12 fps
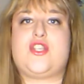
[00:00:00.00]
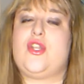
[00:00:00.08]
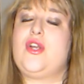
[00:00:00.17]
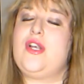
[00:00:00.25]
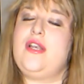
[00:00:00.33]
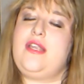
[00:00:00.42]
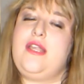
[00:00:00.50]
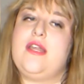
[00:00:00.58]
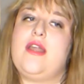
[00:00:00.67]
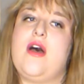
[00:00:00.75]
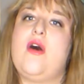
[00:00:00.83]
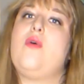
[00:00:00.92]
learn, you
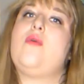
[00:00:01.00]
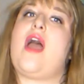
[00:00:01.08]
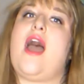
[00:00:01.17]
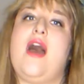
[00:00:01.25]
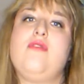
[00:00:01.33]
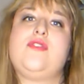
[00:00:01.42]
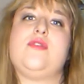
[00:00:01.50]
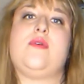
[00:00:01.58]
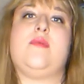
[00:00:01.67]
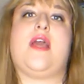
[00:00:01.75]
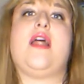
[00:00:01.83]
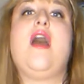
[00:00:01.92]
know, how to
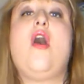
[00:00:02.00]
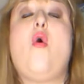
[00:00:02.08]
communicate,